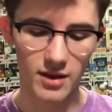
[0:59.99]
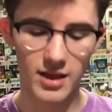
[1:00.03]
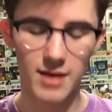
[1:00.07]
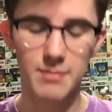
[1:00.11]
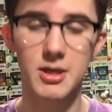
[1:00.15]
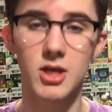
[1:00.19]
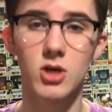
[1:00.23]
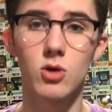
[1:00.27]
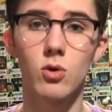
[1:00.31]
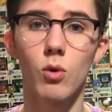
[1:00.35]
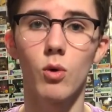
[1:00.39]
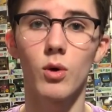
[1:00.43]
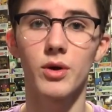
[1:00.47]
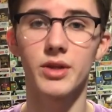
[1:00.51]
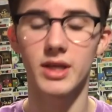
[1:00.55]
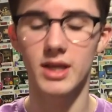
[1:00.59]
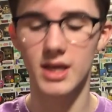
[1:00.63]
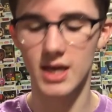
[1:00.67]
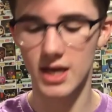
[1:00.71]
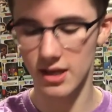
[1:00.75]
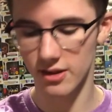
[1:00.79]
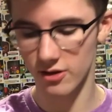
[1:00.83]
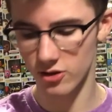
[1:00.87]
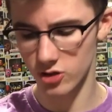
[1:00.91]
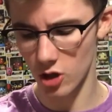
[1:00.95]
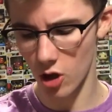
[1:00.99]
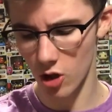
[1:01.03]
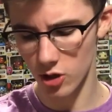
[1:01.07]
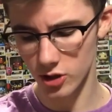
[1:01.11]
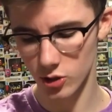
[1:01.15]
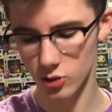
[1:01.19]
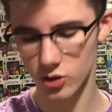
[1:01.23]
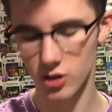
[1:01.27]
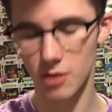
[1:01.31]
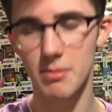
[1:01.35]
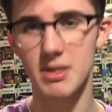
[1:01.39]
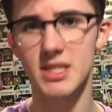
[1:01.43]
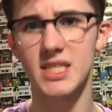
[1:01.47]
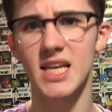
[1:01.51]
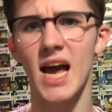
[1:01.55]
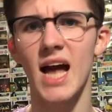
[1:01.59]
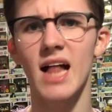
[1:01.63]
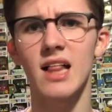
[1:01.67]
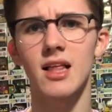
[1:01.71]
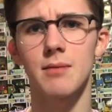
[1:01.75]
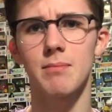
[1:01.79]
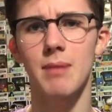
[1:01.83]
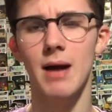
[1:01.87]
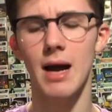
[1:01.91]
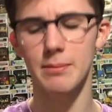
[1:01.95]
that'd be a cool one to get there's also some
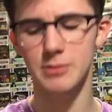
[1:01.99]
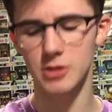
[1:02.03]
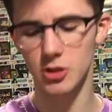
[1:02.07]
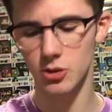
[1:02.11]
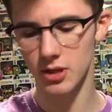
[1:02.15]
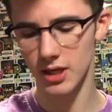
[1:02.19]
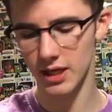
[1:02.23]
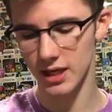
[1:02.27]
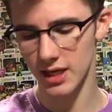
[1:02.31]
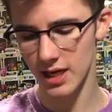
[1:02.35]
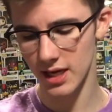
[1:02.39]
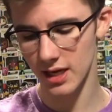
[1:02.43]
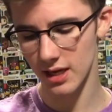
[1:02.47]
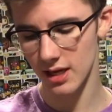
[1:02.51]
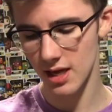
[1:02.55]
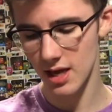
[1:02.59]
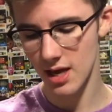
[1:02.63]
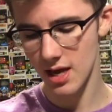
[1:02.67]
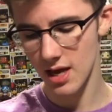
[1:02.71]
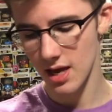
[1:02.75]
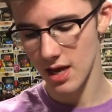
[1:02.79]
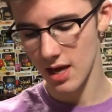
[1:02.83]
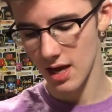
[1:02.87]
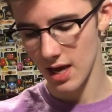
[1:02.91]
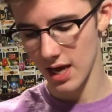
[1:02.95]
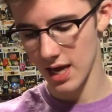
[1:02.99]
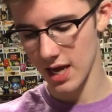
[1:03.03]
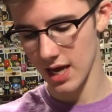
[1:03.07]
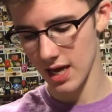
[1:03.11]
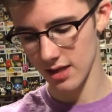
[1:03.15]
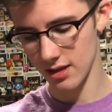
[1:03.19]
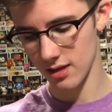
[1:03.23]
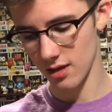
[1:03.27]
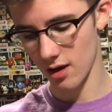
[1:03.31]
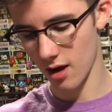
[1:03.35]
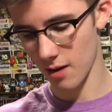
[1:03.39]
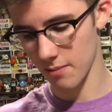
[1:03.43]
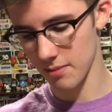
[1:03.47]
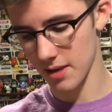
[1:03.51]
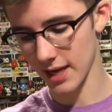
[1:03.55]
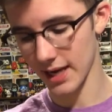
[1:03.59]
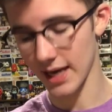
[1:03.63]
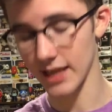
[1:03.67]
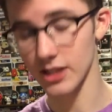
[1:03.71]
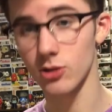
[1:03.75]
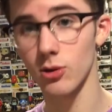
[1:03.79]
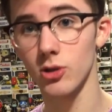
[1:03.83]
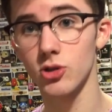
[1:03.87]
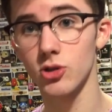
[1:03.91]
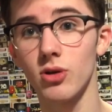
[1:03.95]
metallic pops you could get and um, yeah,
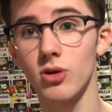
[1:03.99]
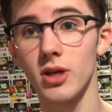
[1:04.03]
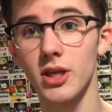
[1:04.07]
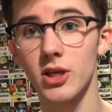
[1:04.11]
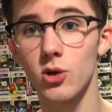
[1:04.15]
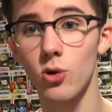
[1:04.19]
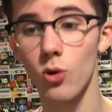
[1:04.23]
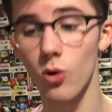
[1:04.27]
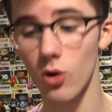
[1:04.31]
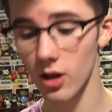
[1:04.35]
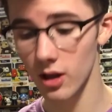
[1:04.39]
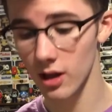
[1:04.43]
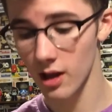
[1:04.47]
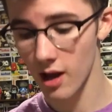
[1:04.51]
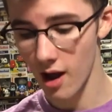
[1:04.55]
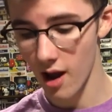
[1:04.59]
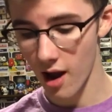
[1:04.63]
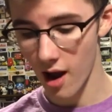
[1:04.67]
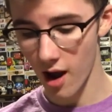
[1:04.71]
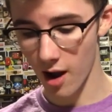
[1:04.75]
guys, really cool.